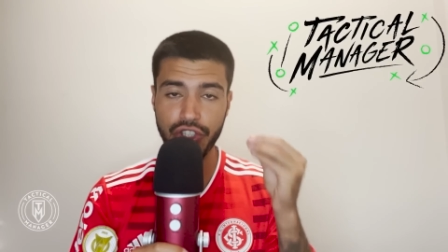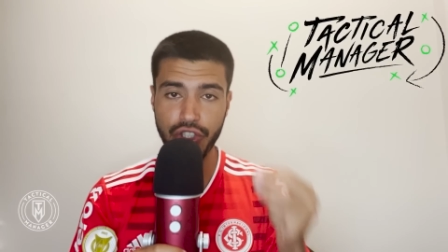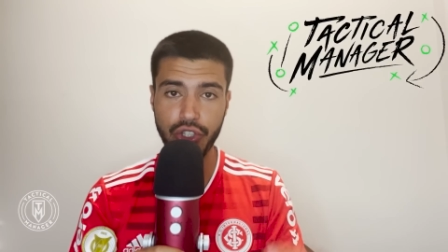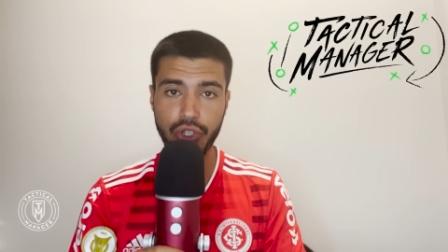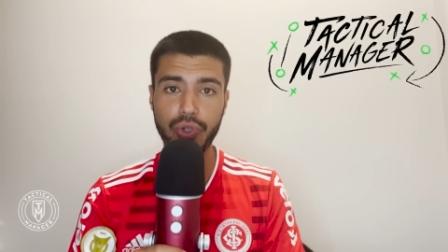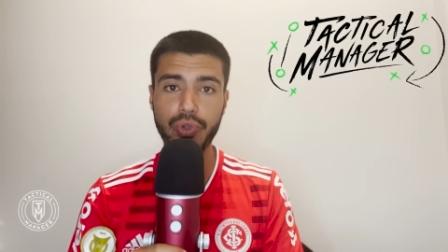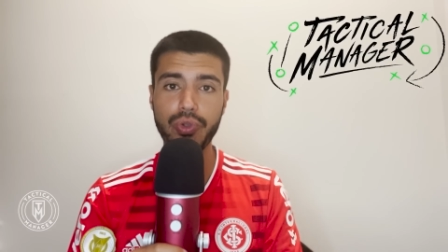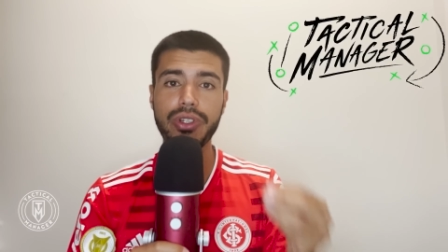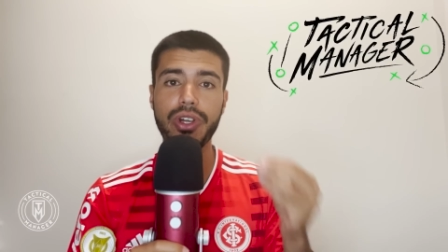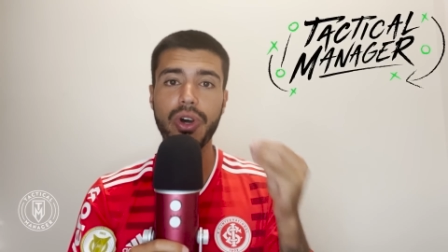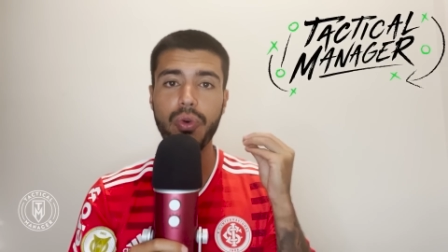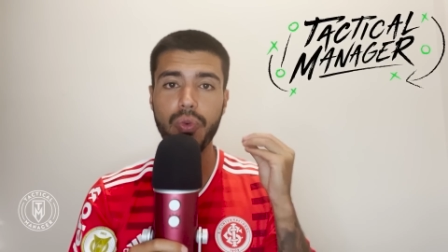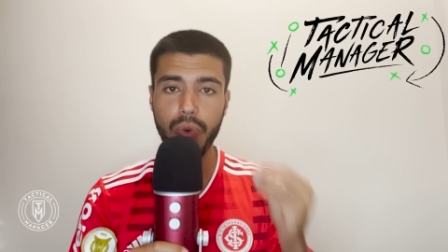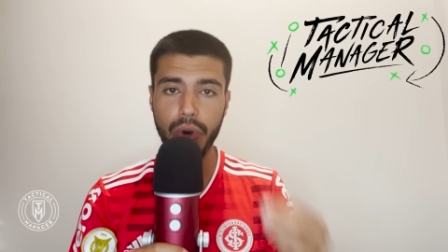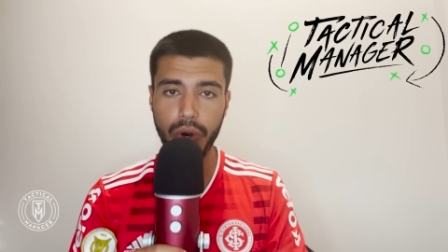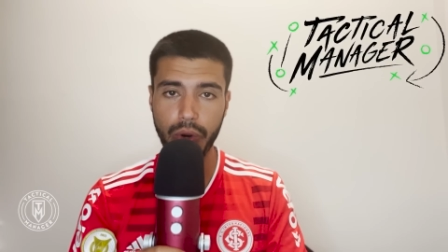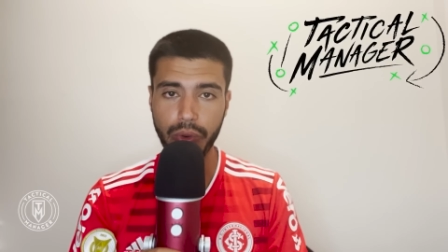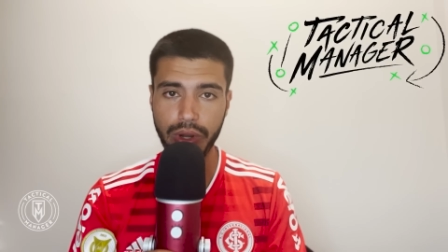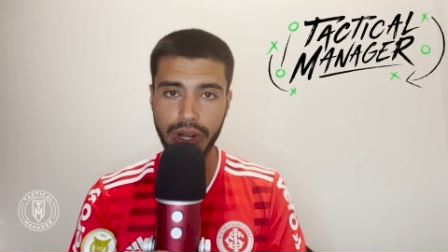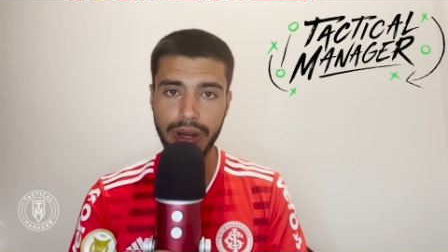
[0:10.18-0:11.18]
to the
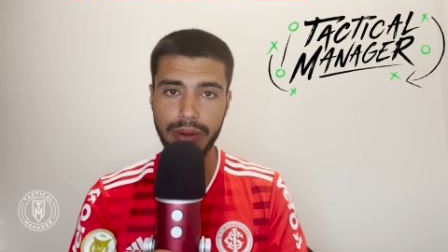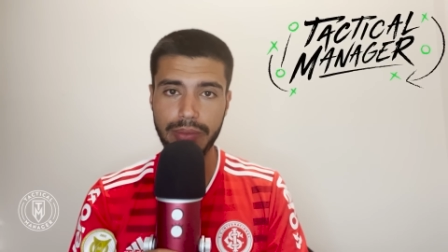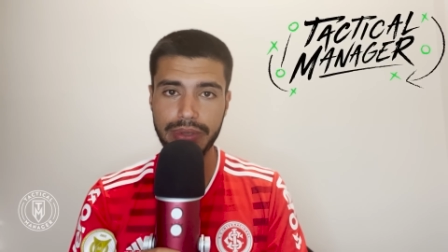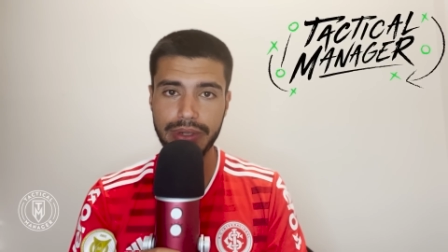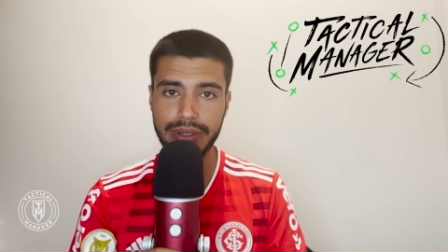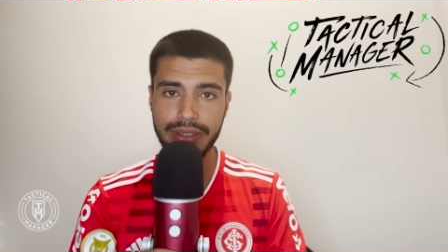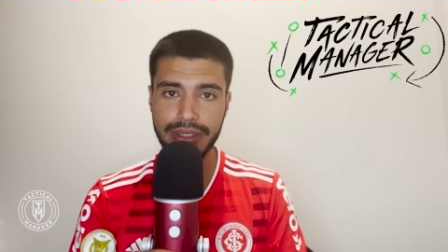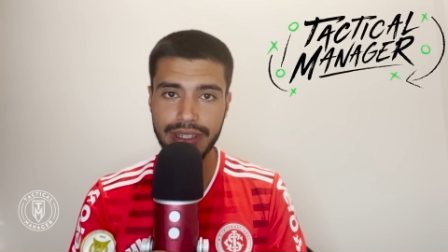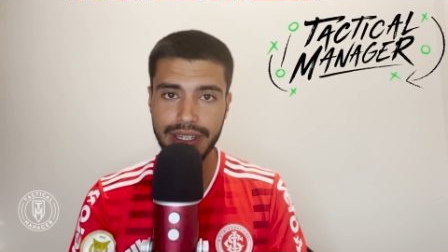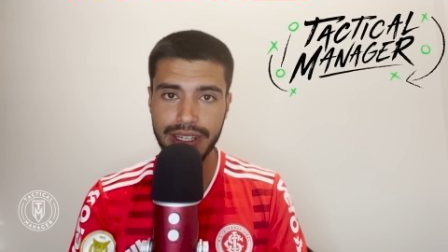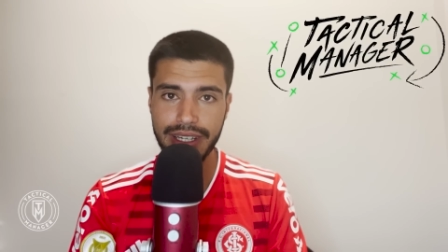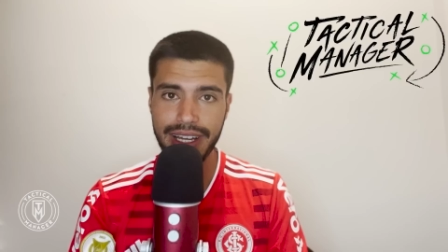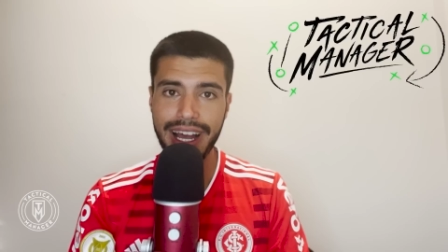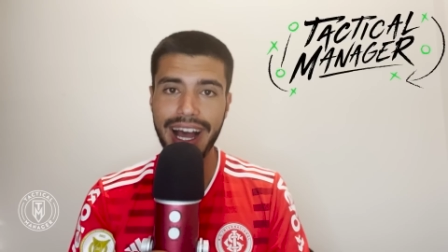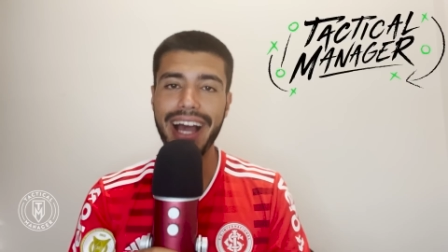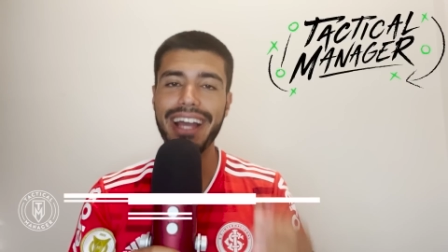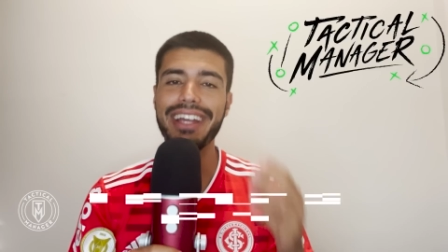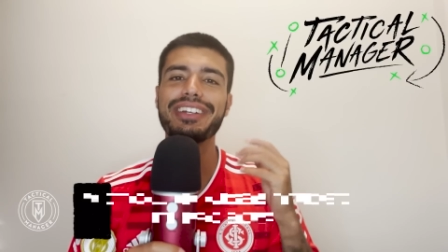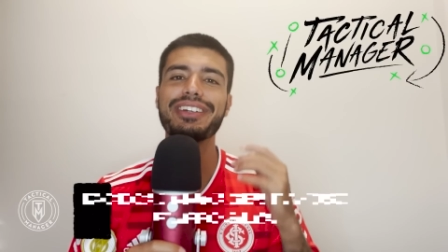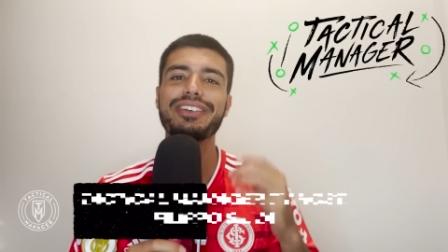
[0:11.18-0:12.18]
World Cup.
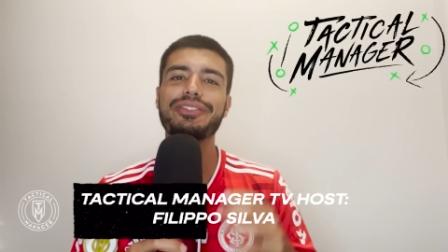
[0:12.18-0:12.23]
Hi,